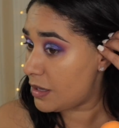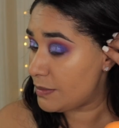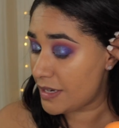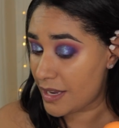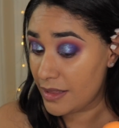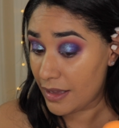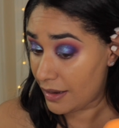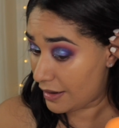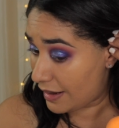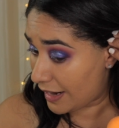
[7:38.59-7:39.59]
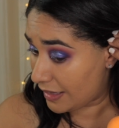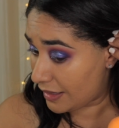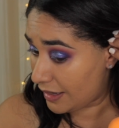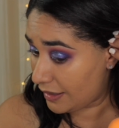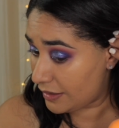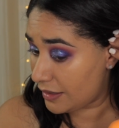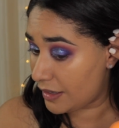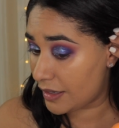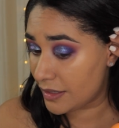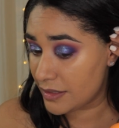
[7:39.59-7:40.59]
I'm taking that highlight
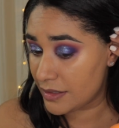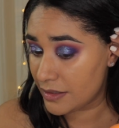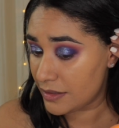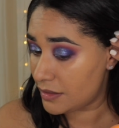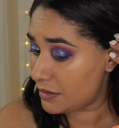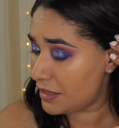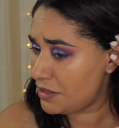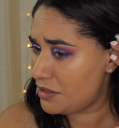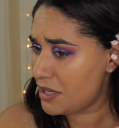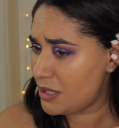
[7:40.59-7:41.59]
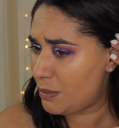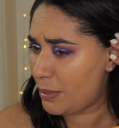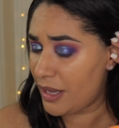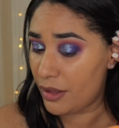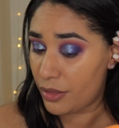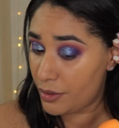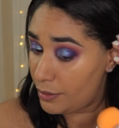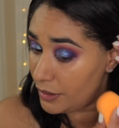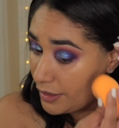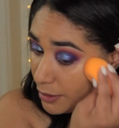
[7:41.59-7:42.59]
and it does peek
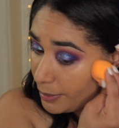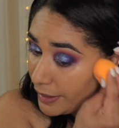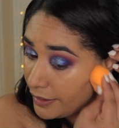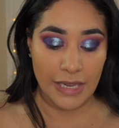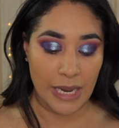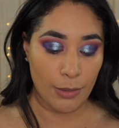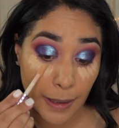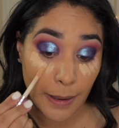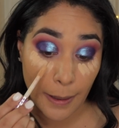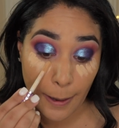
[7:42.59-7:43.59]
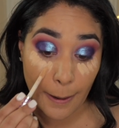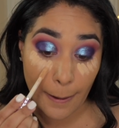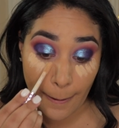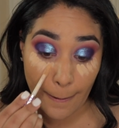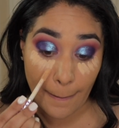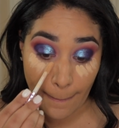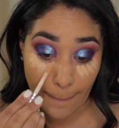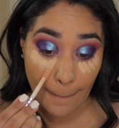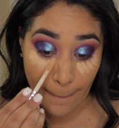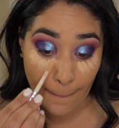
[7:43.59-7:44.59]
through a little bit, and now I'm gonna highlight the
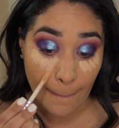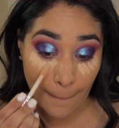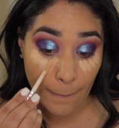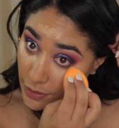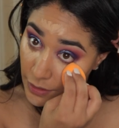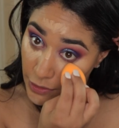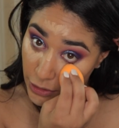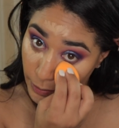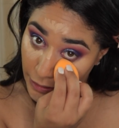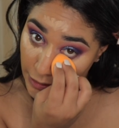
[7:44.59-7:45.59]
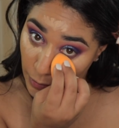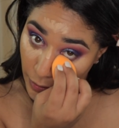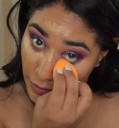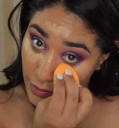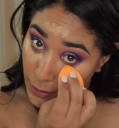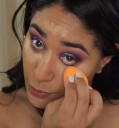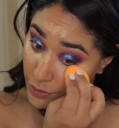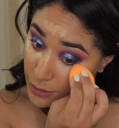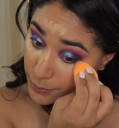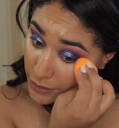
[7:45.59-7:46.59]
face and then just blend it with the
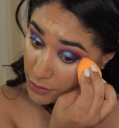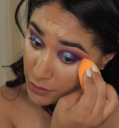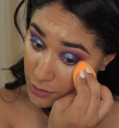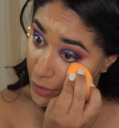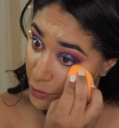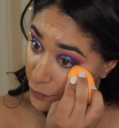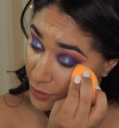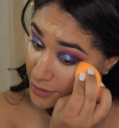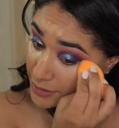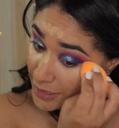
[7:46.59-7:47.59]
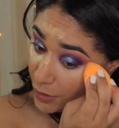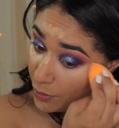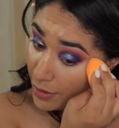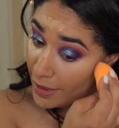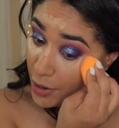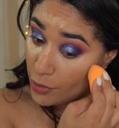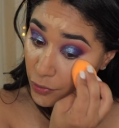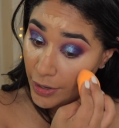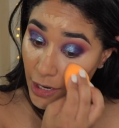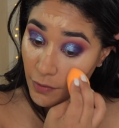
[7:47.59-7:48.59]
beauty sponge. I don't know if you can tell how
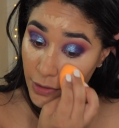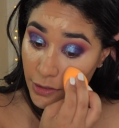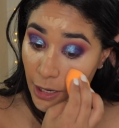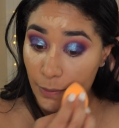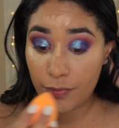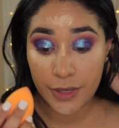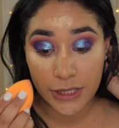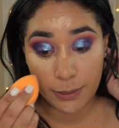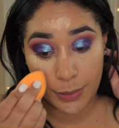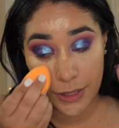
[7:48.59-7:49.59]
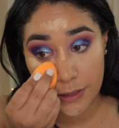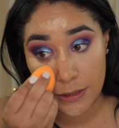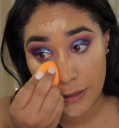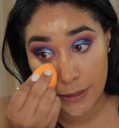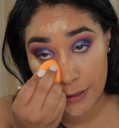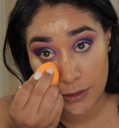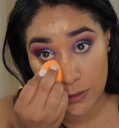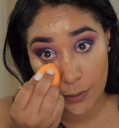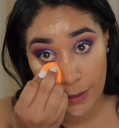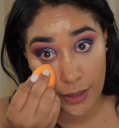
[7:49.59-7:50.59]
great of a job this sponge is
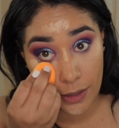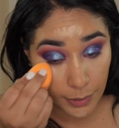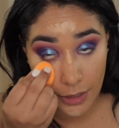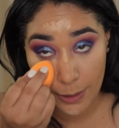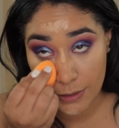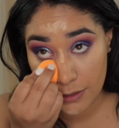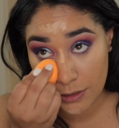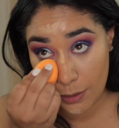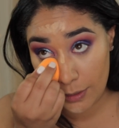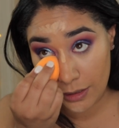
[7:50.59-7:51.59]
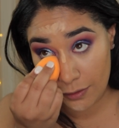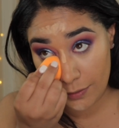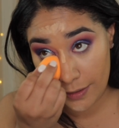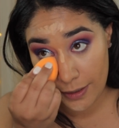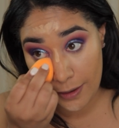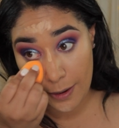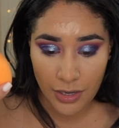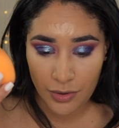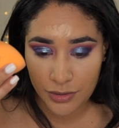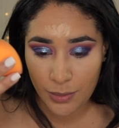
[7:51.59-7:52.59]
doing, but I'm just so in love with it. I
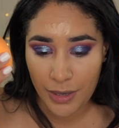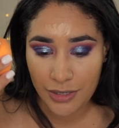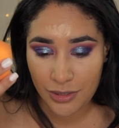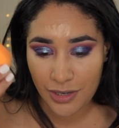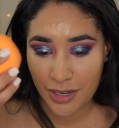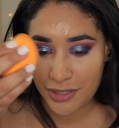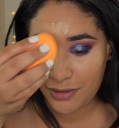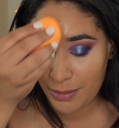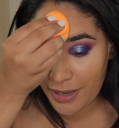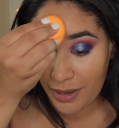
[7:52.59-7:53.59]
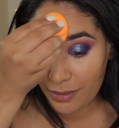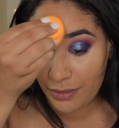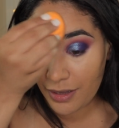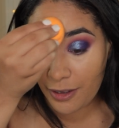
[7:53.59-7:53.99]
also wanted to talk to you about